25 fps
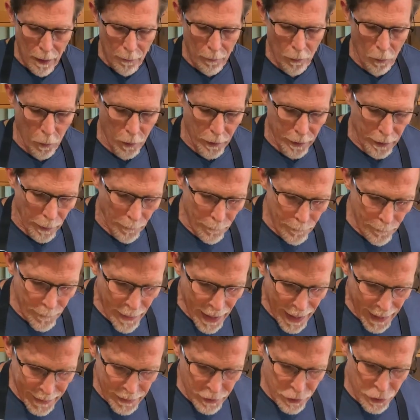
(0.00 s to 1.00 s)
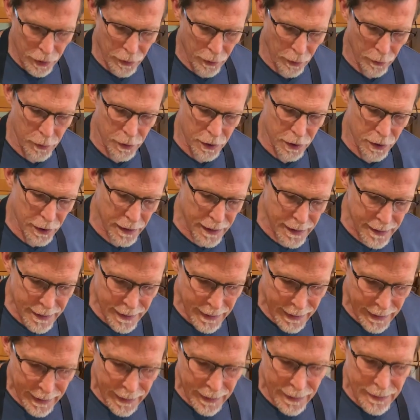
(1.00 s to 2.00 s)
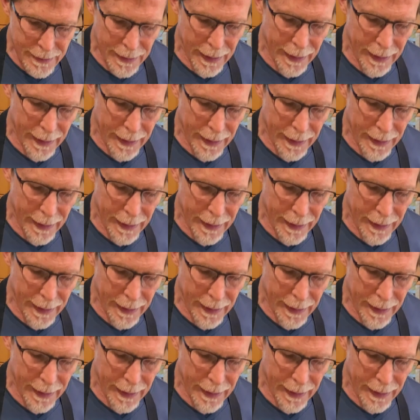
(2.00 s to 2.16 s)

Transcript: but we're going to mash those seasonings